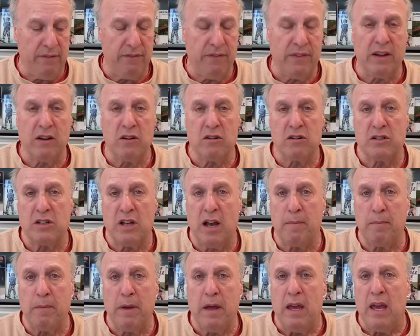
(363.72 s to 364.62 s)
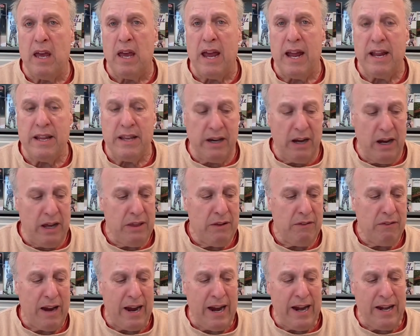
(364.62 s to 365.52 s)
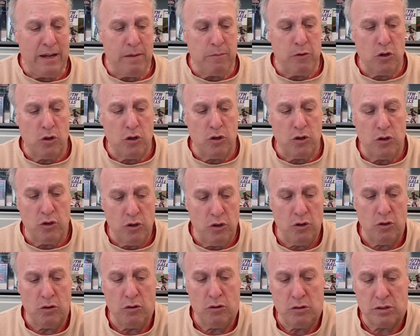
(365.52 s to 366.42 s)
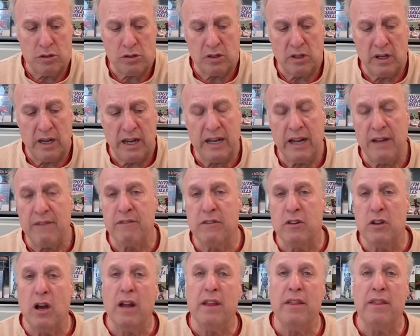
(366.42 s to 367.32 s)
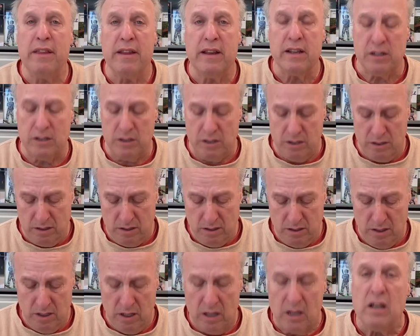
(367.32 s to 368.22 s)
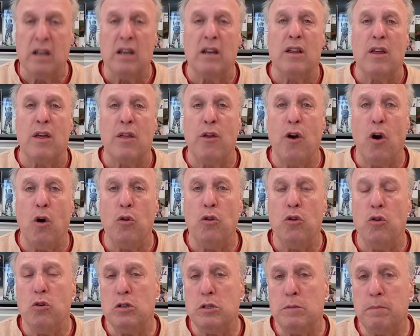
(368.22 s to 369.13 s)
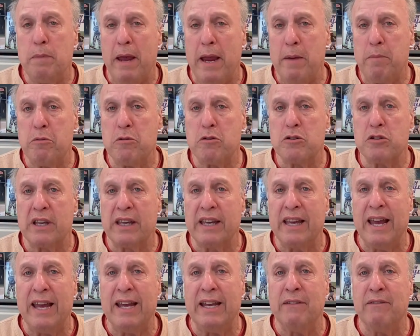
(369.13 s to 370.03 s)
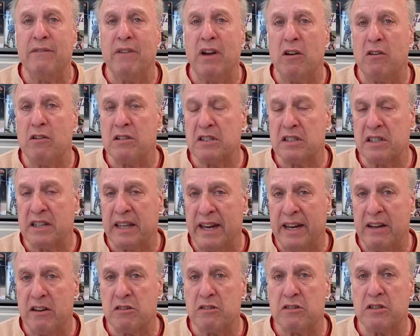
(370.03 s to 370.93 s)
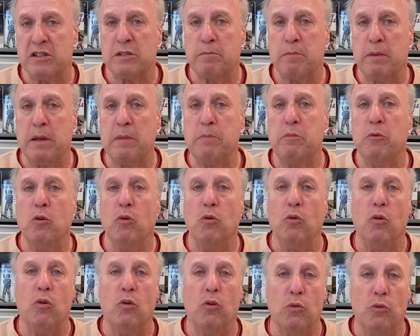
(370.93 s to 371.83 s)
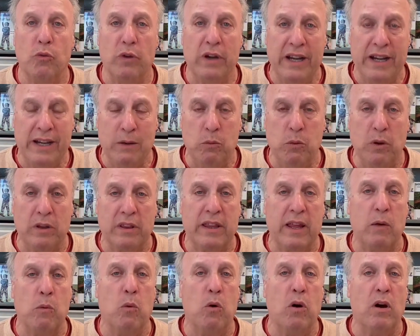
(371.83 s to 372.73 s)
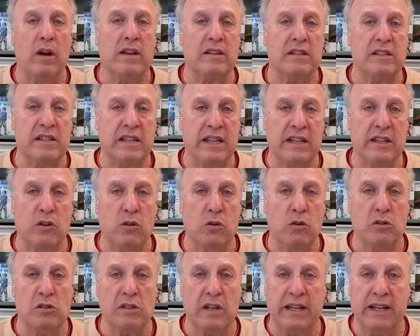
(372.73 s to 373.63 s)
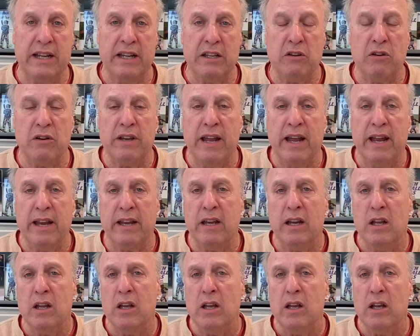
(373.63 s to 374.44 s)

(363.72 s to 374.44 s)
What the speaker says: the fingers up. And the other item you could use, and I've done this, though newspapers are getting very scarce as people read what they want to see in the news on the internet,